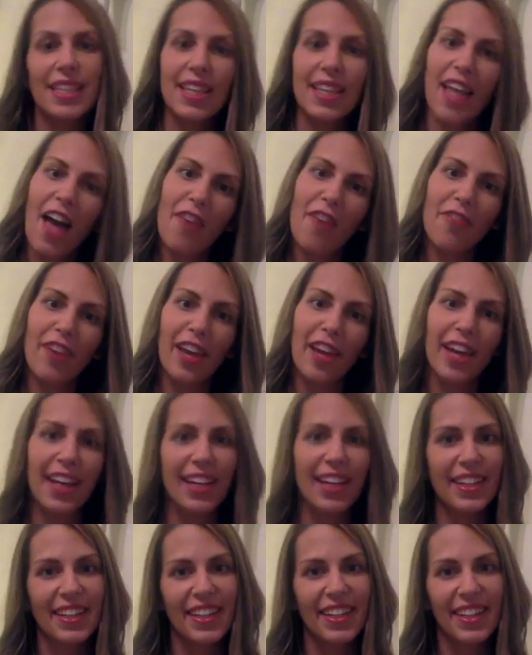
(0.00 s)
and laughing
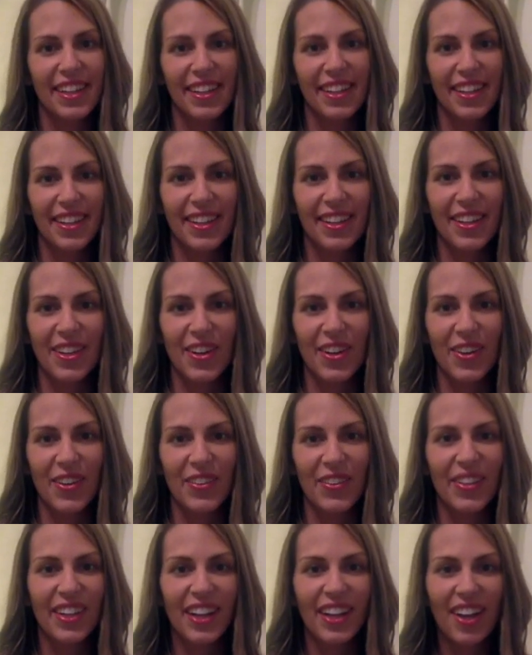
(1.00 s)
and,
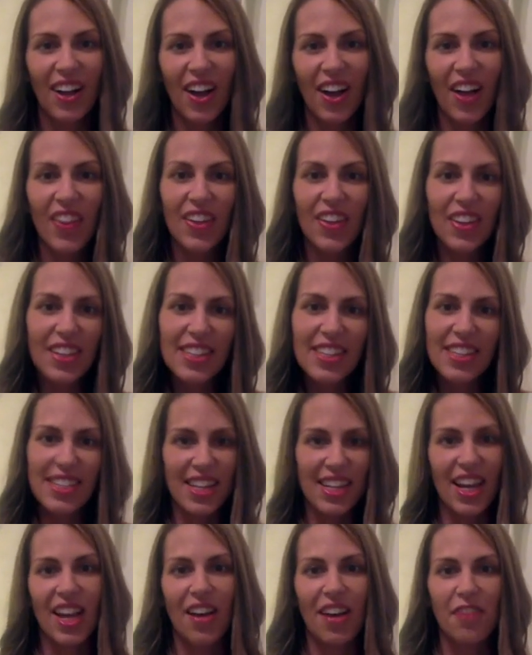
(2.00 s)
all the good
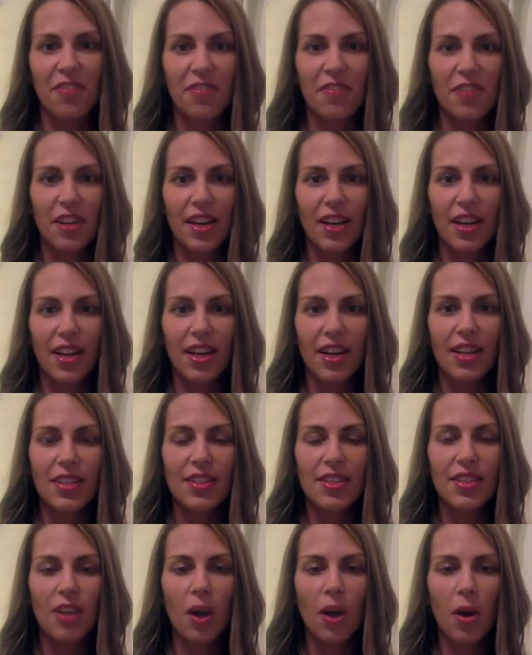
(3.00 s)
stuff.
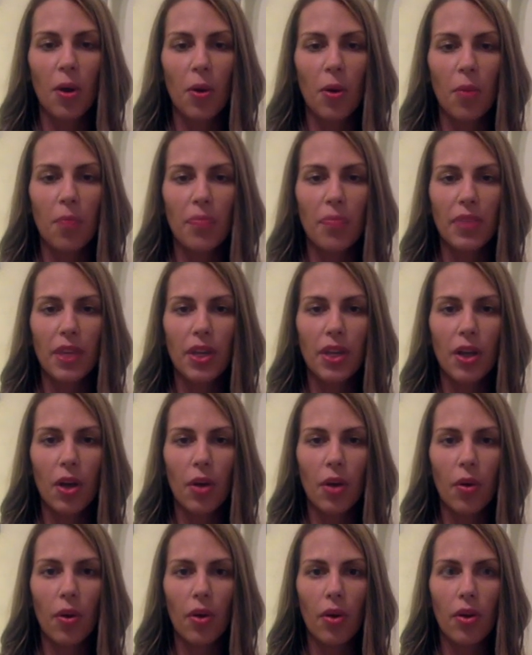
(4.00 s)
So,
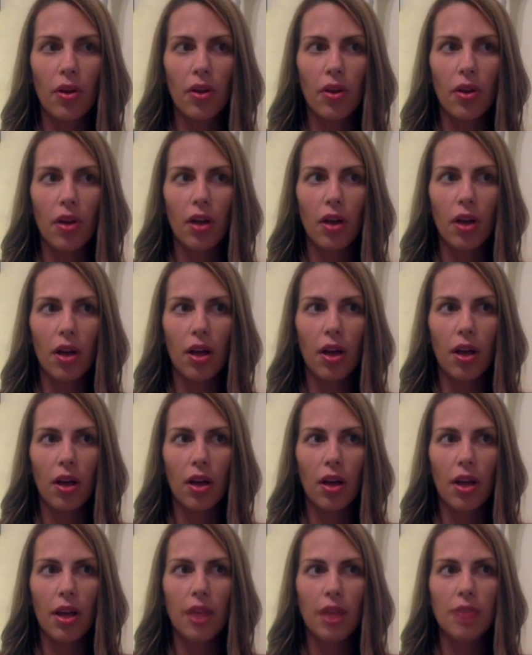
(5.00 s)

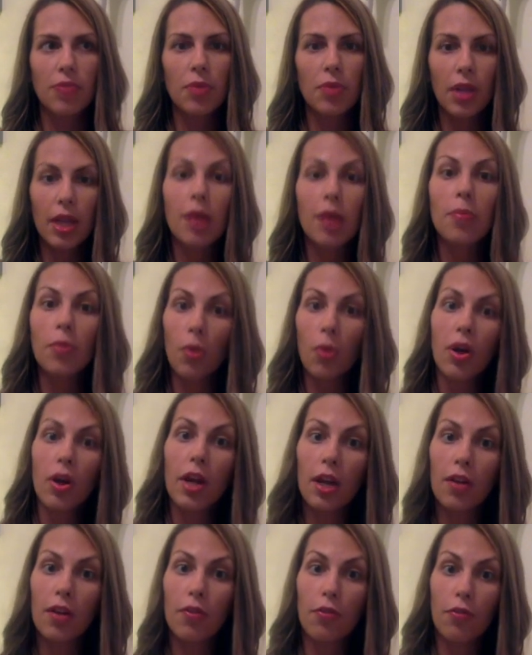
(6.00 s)
it's really
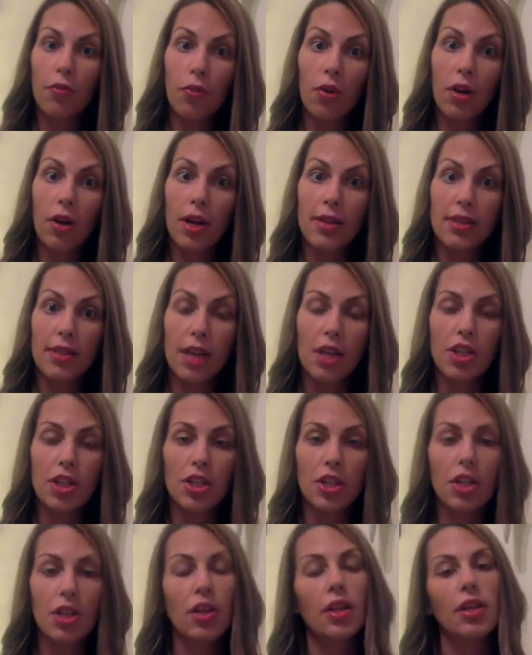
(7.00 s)
important for a
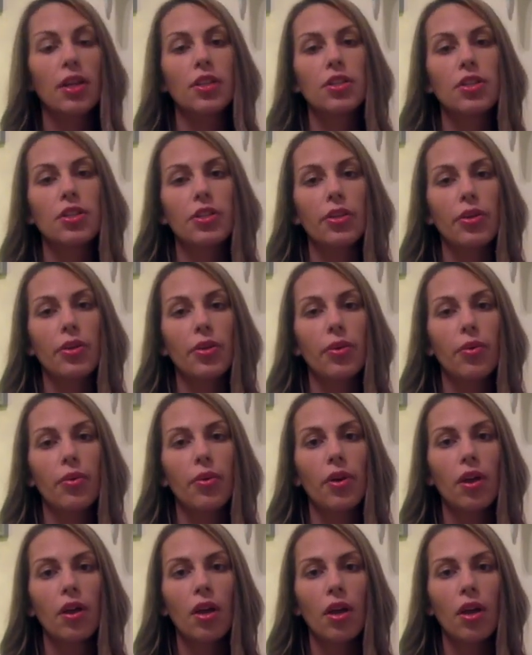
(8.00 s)
Sagittarian to,